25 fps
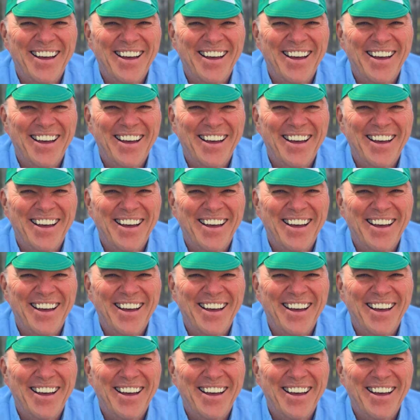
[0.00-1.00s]

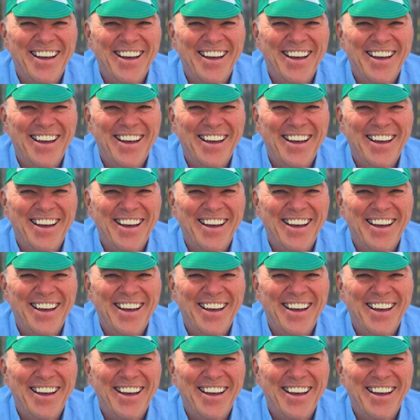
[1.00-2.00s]

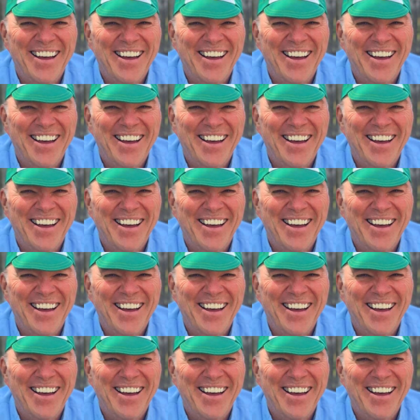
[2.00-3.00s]

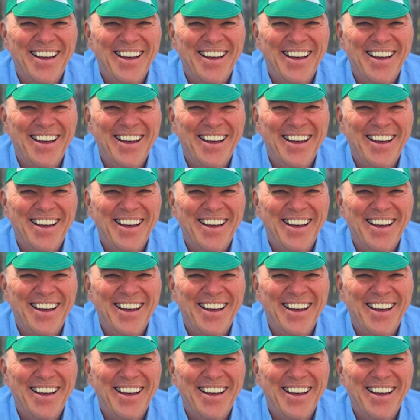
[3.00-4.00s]

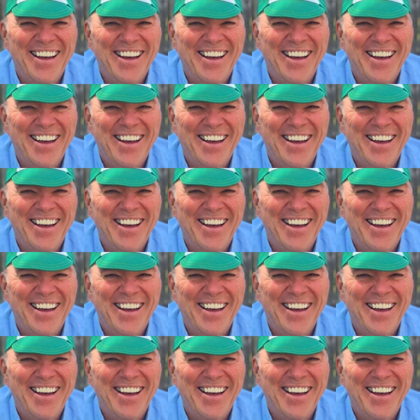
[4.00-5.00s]

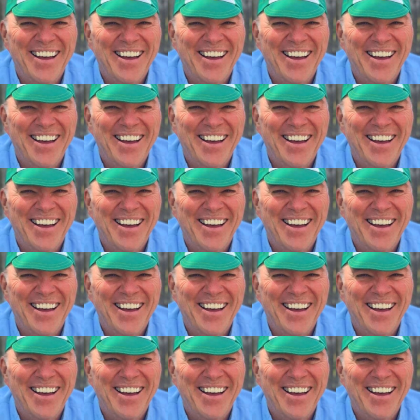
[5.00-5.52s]
[no speech]